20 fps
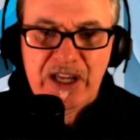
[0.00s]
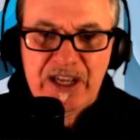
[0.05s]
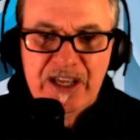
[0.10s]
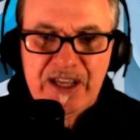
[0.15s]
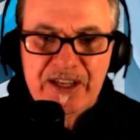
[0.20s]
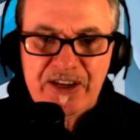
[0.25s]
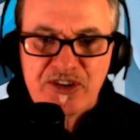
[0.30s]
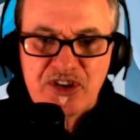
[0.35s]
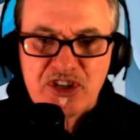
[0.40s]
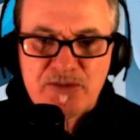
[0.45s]

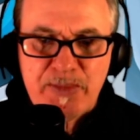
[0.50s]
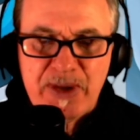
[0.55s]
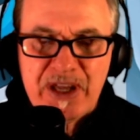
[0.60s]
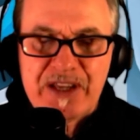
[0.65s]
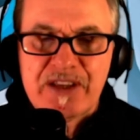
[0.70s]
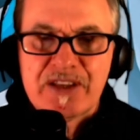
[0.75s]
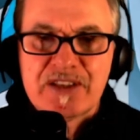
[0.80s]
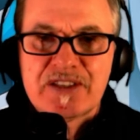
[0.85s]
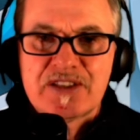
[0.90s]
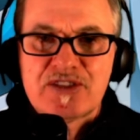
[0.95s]
They just
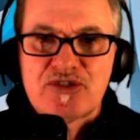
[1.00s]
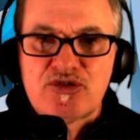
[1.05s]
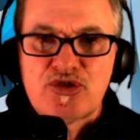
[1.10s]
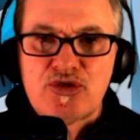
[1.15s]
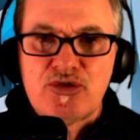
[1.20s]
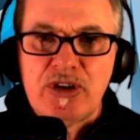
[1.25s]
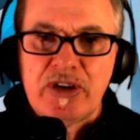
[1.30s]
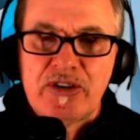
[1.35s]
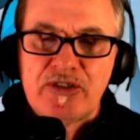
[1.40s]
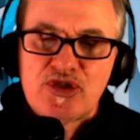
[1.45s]
made this
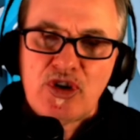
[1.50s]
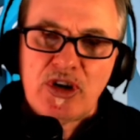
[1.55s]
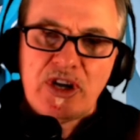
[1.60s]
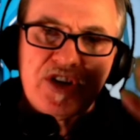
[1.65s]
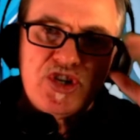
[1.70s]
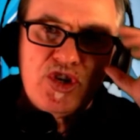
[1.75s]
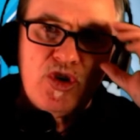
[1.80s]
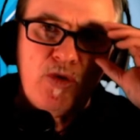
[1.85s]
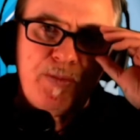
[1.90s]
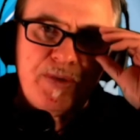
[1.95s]

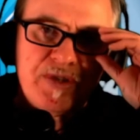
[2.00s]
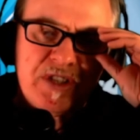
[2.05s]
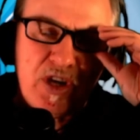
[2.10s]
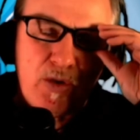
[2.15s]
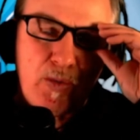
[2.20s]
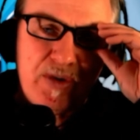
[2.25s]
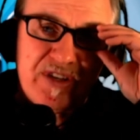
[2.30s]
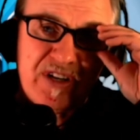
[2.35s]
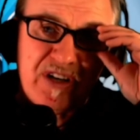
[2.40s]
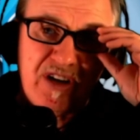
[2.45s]
trilogy up as they
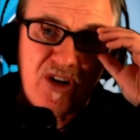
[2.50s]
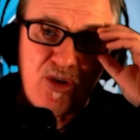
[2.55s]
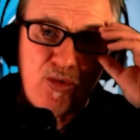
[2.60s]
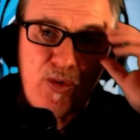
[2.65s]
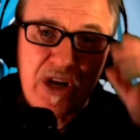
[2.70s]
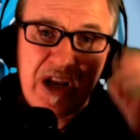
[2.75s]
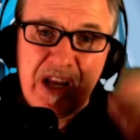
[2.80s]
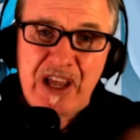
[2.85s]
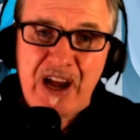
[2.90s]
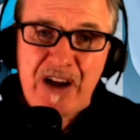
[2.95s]
went along, really.